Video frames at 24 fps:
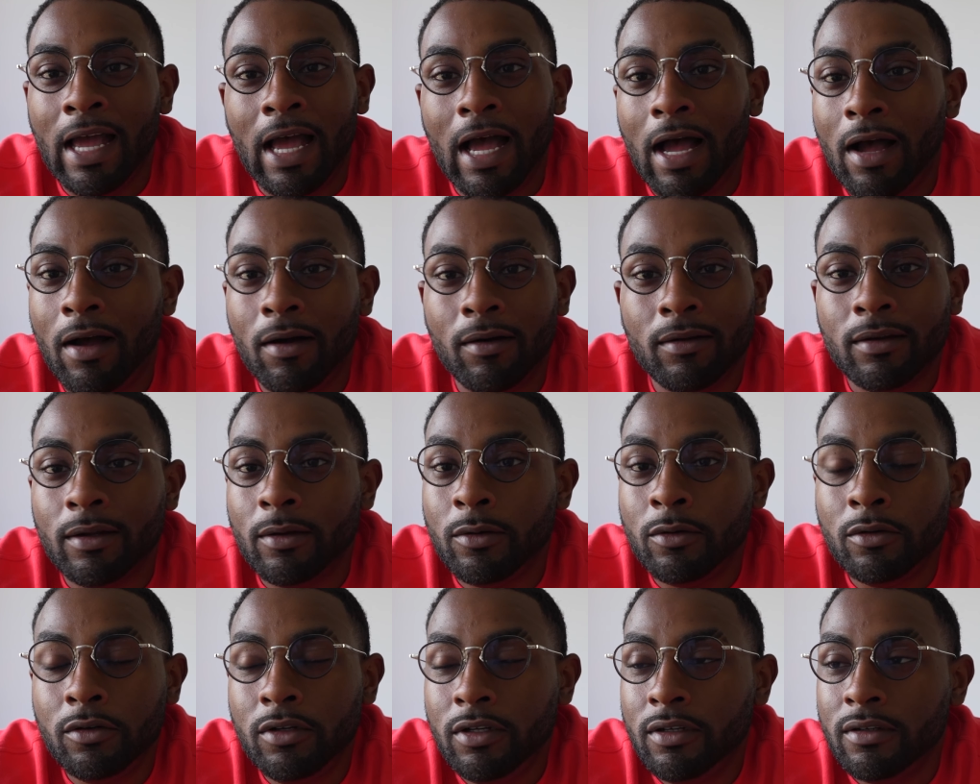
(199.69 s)
I don't know
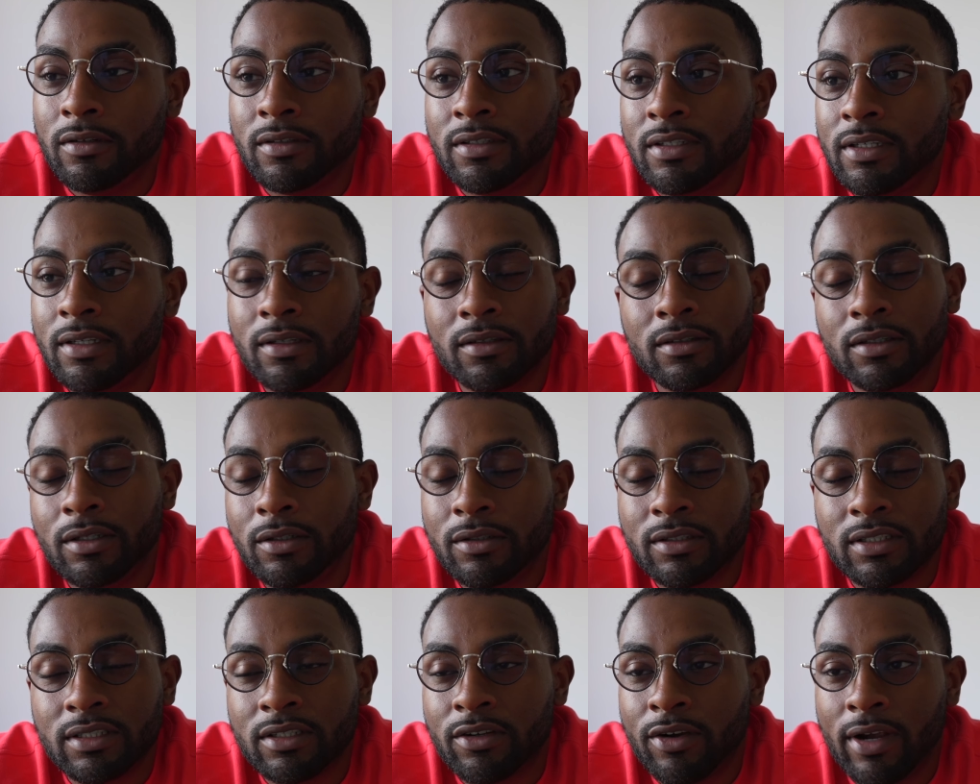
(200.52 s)
who still
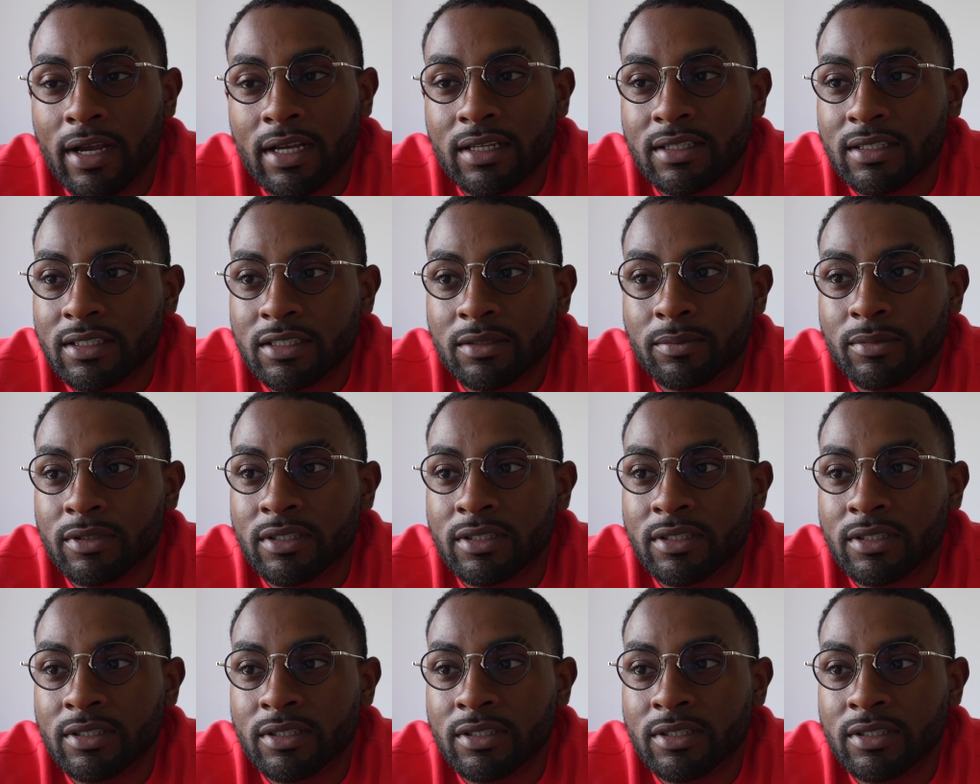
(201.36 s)
uses Craigslist,